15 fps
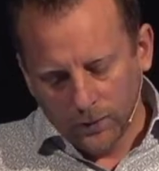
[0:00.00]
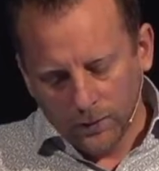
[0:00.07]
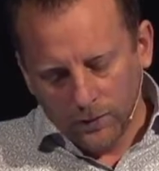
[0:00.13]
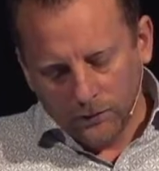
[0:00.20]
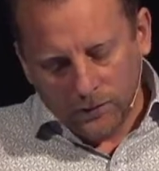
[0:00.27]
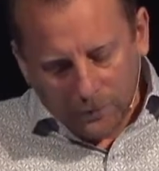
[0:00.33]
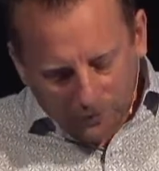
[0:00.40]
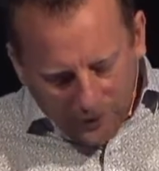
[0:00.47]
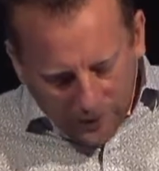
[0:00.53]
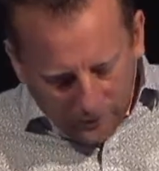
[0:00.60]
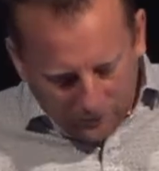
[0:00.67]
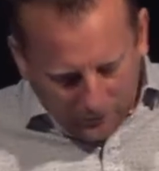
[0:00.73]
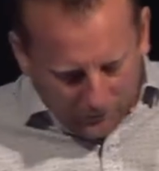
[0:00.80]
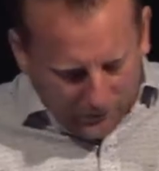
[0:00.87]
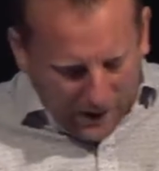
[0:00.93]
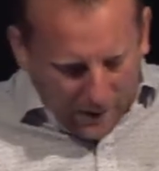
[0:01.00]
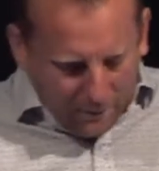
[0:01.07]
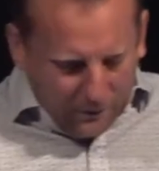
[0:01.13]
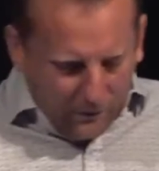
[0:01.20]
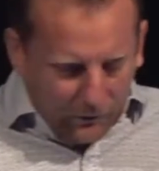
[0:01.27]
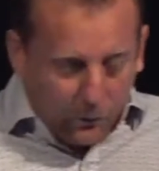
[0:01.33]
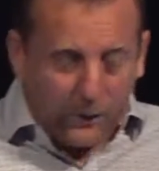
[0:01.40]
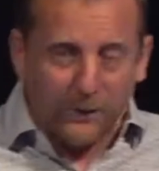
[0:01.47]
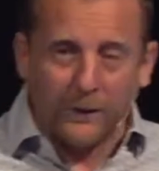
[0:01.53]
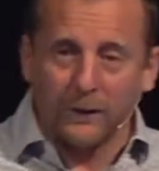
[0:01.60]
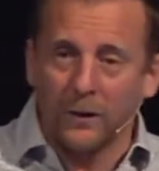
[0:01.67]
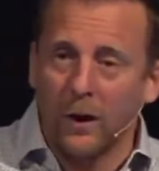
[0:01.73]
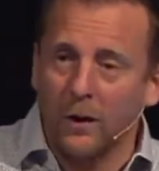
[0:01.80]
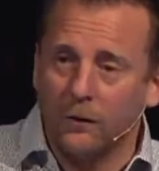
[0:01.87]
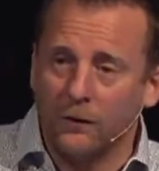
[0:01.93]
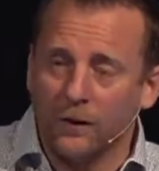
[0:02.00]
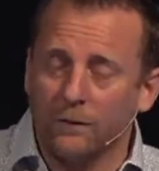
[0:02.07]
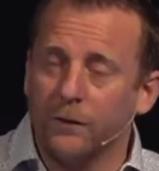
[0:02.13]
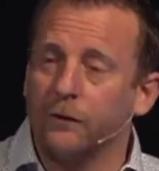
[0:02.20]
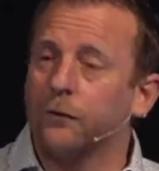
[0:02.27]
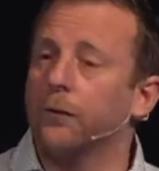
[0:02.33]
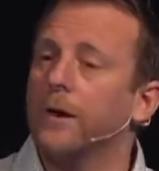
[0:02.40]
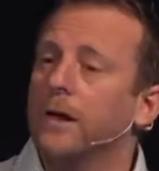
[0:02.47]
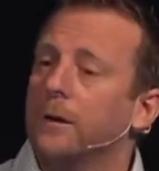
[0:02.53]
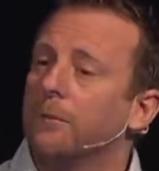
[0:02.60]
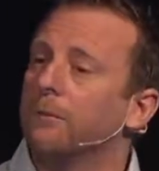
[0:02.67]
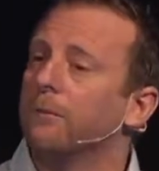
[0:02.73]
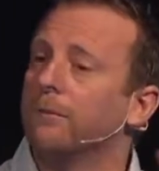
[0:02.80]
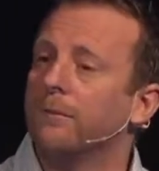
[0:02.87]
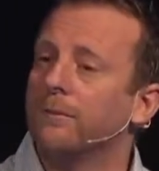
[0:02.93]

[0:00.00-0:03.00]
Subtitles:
Sometimes this happens with the loss of a dream.